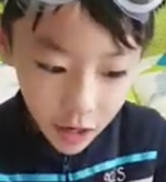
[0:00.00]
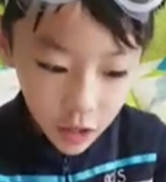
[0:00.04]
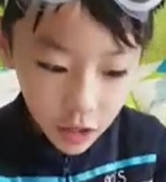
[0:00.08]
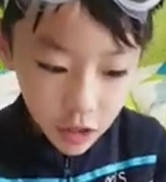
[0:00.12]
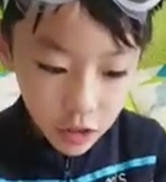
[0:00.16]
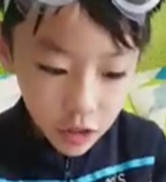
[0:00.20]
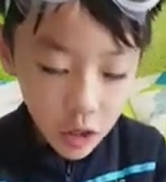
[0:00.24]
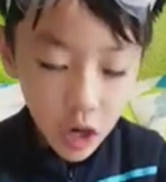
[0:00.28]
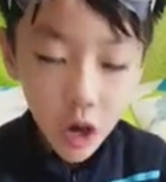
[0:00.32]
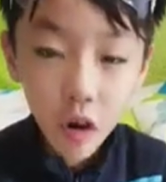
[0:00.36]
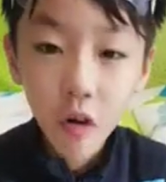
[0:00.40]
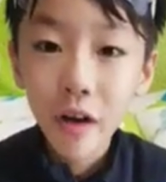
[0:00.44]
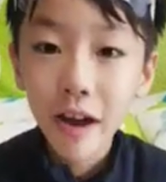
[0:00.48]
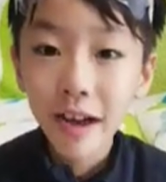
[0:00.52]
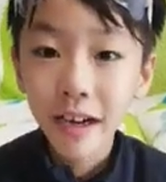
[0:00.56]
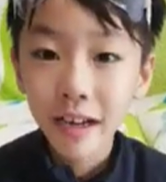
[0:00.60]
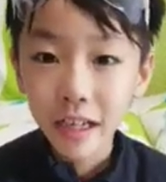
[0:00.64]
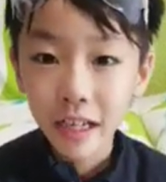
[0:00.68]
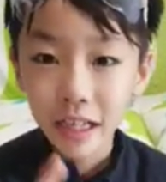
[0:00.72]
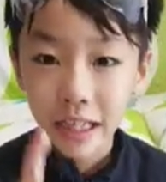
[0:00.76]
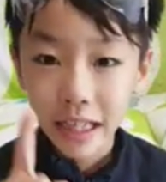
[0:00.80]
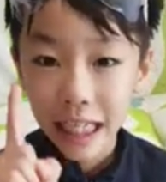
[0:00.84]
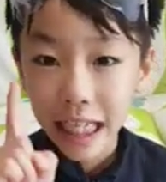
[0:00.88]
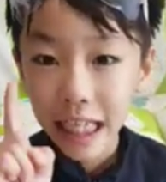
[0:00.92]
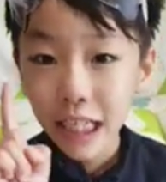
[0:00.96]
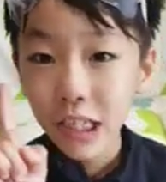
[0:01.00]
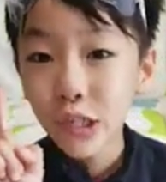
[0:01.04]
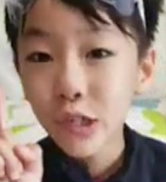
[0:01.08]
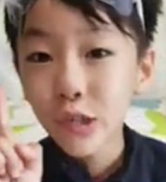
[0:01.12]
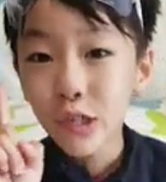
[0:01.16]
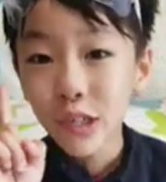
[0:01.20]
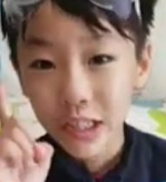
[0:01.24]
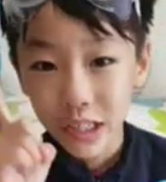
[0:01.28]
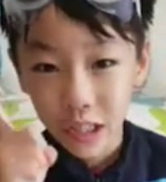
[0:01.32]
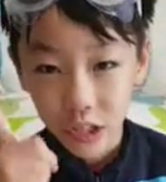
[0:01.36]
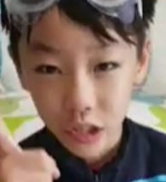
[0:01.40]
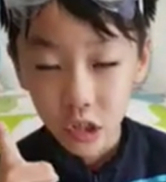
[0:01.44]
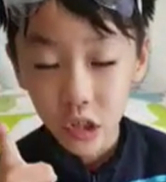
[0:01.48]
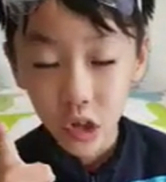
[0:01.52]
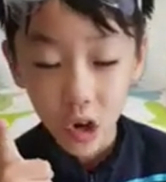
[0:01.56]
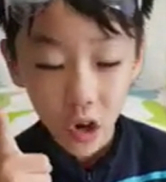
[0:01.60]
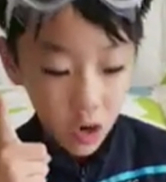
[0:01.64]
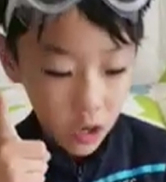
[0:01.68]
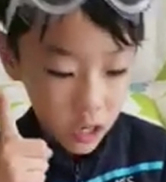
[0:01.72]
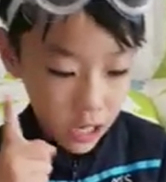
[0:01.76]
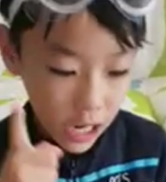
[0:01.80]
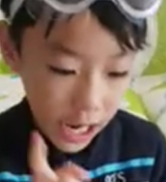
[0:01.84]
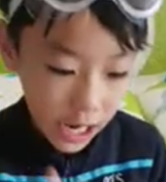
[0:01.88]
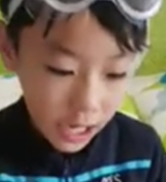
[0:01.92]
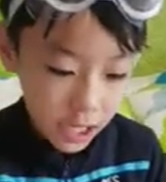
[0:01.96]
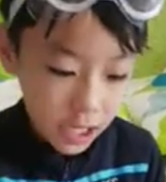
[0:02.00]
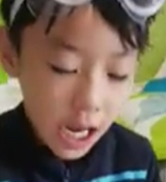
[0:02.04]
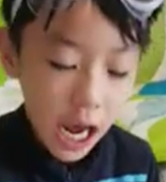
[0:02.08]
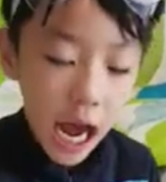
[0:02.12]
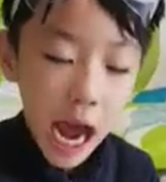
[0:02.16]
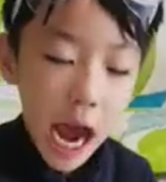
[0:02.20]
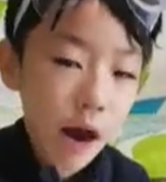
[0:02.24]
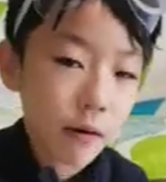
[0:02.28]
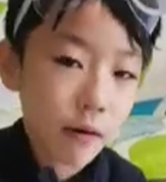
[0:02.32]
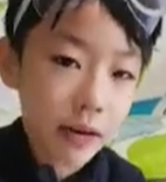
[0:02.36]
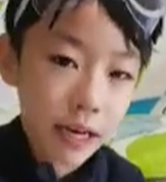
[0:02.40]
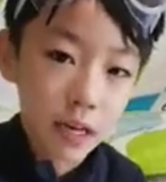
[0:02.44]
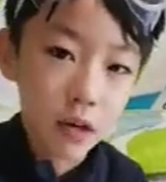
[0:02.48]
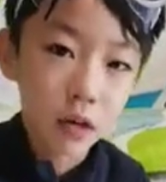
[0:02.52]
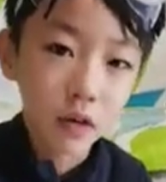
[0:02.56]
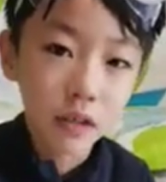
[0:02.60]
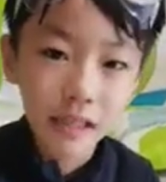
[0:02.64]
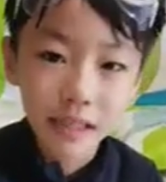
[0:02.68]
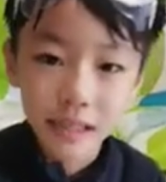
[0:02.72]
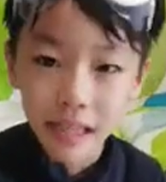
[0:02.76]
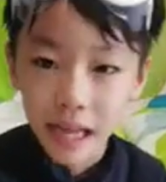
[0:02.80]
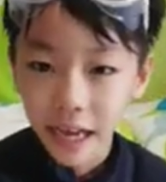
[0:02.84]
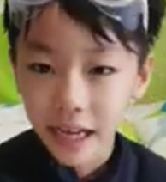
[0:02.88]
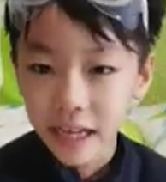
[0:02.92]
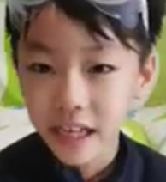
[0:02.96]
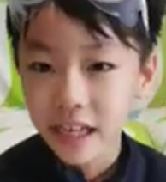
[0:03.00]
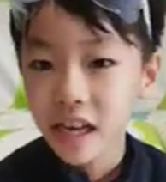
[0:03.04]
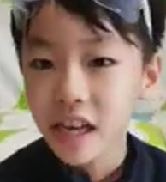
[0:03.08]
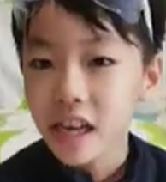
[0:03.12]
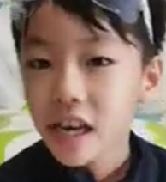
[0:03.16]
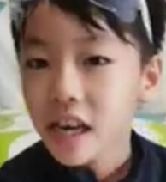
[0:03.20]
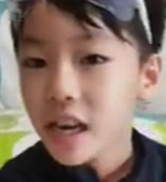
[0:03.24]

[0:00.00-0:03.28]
So I'm gonna teach you a song and how it looks like.